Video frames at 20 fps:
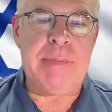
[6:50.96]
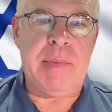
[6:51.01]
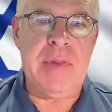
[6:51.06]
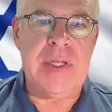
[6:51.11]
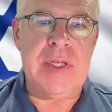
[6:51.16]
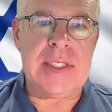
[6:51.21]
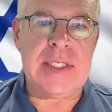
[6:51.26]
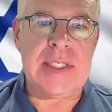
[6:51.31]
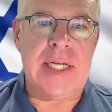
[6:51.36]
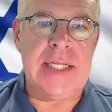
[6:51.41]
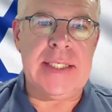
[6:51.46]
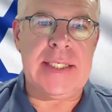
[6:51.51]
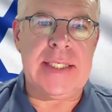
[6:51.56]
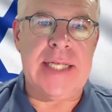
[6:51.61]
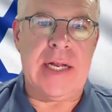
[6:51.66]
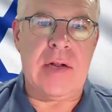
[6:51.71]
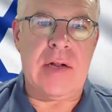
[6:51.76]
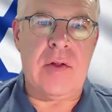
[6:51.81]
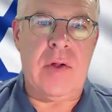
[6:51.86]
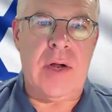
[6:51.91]
the
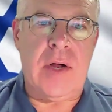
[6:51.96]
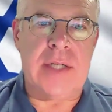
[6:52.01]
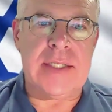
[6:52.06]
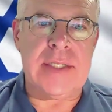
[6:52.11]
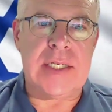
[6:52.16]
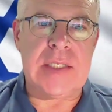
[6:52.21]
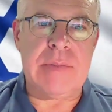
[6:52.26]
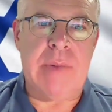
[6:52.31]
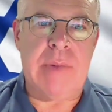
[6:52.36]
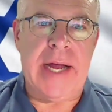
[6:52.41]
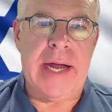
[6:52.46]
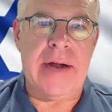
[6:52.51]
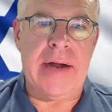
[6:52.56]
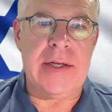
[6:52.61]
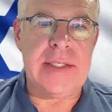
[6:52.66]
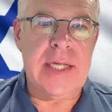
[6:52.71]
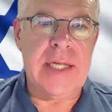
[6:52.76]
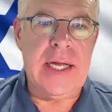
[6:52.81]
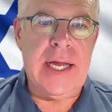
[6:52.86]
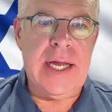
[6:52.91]
sunset clause
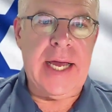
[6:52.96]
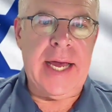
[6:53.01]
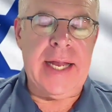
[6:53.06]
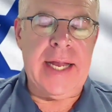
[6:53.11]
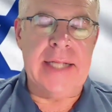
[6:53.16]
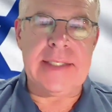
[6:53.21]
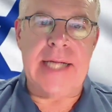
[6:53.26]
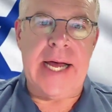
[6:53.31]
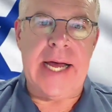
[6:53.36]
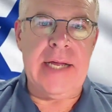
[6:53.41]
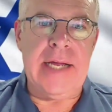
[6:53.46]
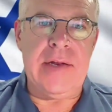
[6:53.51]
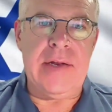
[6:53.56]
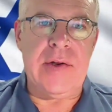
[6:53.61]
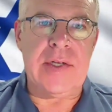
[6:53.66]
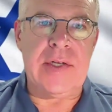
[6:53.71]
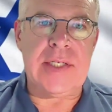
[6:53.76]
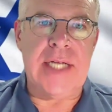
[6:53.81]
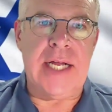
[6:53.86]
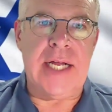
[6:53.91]
expires. And as I
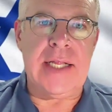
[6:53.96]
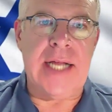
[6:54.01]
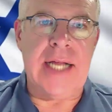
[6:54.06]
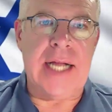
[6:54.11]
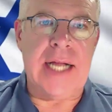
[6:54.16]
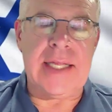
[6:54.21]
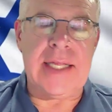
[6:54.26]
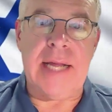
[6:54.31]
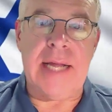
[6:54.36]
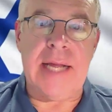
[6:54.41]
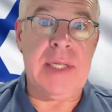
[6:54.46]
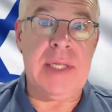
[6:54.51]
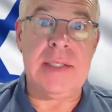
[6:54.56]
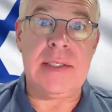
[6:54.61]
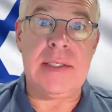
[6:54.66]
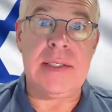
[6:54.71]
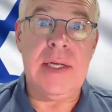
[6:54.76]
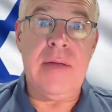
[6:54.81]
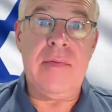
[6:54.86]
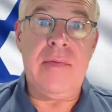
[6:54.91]
understand that, that
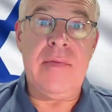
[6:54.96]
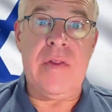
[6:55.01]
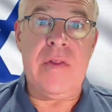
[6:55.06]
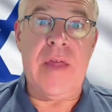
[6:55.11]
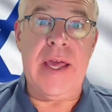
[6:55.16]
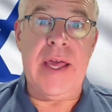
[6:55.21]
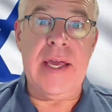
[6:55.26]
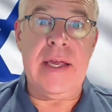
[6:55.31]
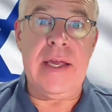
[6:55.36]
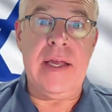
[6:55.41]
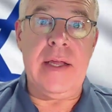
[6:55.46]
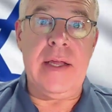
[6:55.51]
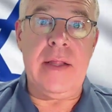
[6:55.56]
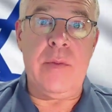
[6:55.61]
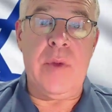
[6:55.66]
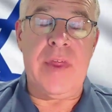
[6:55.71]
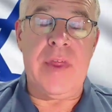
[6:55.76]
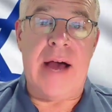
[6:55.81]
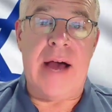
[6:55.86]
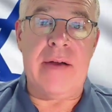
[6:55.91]
means that they,
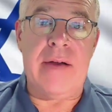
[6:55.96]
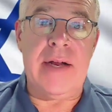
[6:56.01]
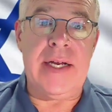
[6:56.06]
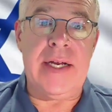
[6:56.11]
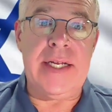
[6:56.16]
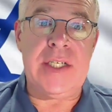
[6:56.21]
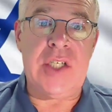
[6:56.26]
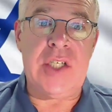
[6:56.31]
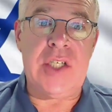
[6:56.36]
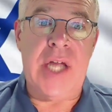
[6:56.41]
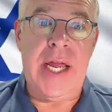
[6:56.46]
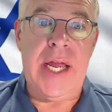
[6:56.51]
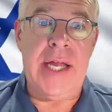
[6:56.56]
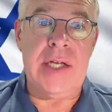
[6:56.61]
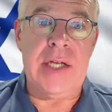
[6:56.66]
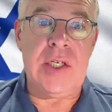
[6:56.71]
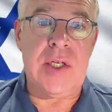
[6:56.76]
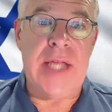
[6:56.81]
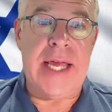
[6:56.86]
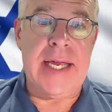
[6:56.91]
without any
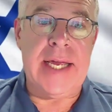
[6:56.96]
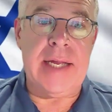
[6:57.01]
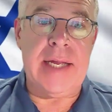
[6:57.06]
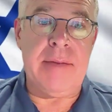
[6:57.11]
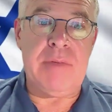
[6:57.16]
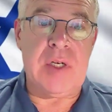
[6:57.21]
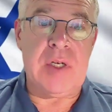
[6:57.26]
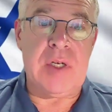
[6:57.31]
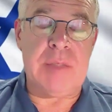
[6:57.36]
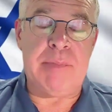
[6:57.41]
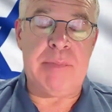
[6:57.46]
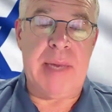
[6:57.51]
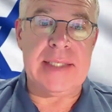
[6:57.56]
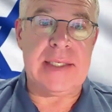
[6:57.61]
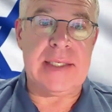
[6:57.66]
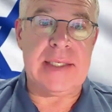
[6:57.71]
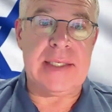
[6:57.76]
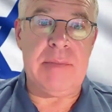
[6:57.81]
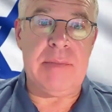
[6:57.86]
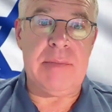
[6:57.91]
change, they can just
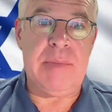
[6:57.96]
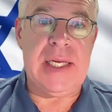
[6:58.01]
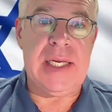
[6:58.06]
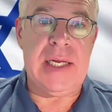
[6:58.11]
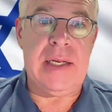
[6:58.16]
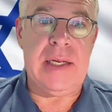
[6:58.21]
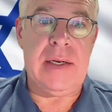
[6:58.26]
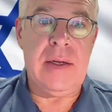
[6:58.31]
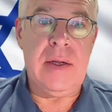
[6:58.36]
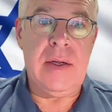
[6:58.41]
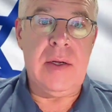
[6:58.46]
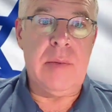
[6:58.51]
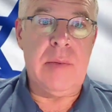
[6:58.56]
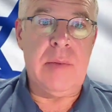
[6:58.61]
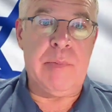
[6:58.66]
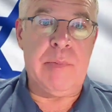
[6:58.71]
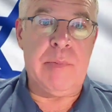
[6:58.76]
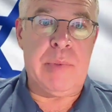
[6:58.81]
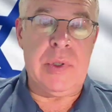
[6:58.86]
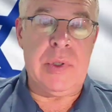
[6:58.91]
basically begin
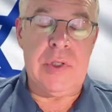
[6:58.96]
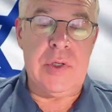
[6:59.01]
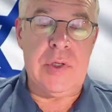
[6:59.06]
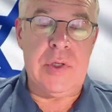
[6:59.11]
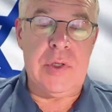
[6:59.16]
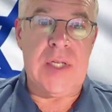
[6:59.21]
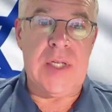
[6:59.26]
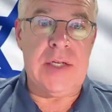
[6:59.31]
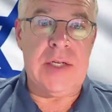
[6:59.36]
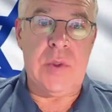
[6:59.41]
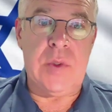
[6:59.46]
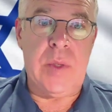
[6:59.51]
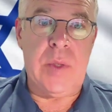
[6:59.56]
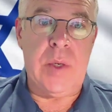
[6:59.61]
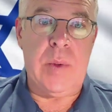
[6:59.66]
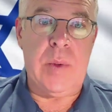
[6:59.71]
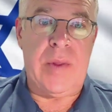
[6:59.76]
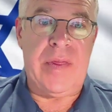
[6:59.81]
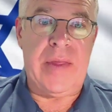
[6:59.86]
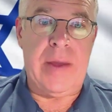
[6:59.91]
producing and
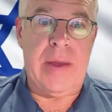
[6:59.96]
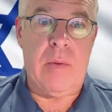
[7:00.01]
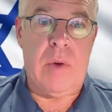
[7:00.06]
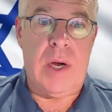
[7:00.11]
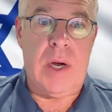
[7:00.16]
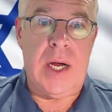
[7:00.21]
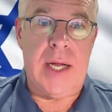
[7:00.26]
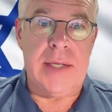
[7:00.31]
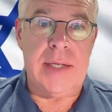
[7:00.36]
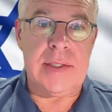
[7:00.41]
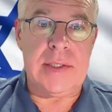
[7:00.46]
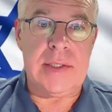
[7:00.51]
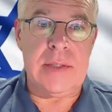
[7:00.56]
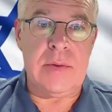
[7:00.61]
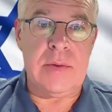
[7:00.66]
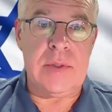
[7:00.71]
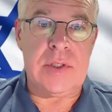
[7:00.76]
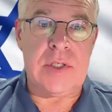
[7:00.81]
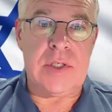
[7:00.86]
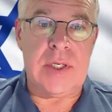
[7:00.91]
doing what they want.
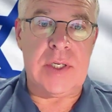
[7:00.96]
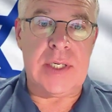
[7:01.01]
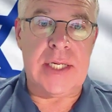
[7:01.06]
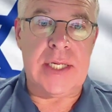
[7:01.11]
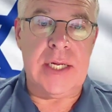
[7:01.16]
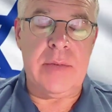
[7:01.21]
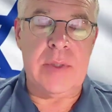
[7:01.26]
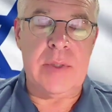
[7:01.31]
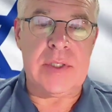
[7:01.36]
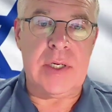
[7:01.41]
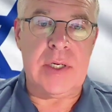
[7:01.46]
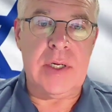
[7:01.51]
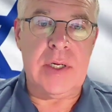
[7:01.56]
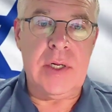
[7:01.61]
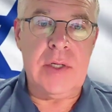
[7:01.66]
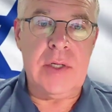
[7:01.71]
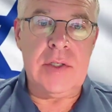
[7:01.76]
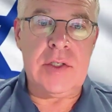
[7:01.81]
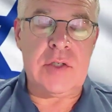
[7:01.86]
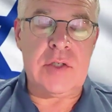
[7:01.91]
It was a
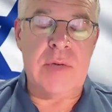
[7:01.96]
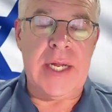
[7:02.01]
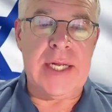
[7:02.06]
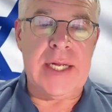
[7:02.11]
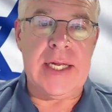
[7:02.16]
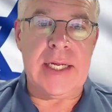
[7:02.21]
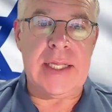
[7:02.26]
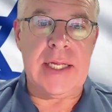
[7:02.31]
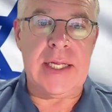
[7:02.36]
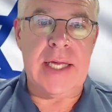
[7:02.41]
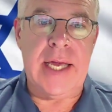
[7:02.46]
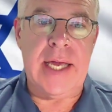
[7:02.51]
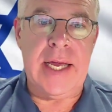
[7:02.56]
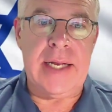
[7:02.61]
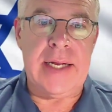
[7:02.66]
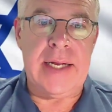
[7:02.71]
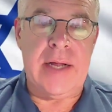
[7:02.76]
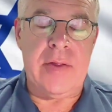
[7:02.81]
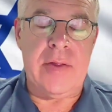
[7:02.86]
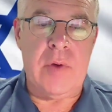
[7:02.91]
straight kick the
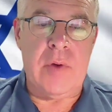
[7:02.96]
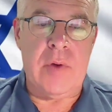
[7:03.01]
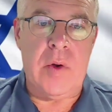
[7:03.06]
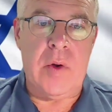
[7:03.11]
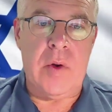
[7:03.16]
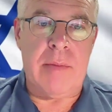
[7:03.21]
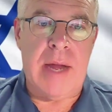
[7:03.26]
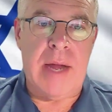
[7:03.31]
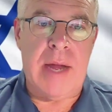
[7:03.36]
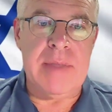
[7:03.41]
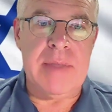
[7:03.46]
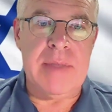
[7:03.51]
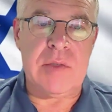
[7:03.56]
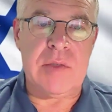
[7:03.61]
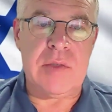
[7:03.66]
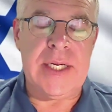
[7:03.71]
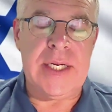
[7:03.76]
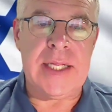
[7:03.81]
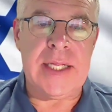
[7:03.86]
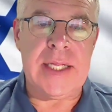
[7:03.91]
can down the road. Am I
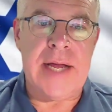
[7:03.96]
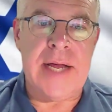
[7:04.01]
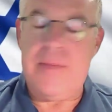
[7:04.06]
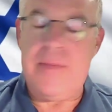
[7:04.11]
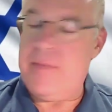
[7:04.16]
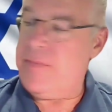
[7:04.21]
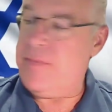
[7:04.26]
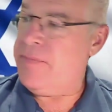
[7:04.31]
misreading that?